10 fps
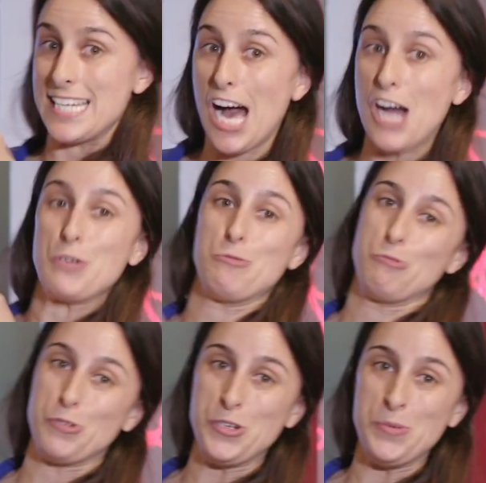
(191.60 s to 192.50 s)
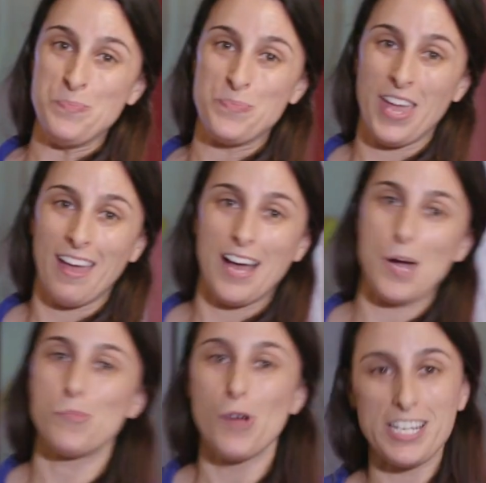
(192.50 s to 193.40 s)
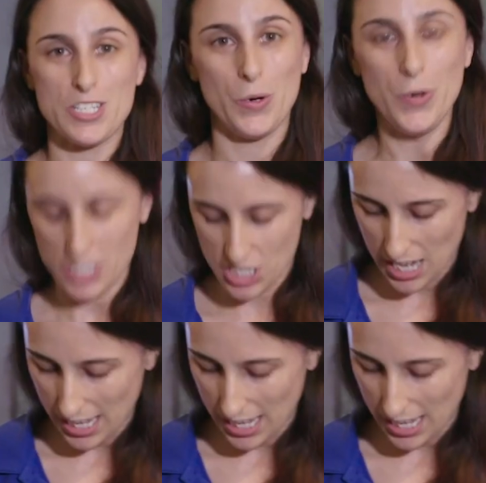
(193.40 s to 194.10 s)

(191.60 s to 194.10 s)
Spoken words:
dark room, a bright torch,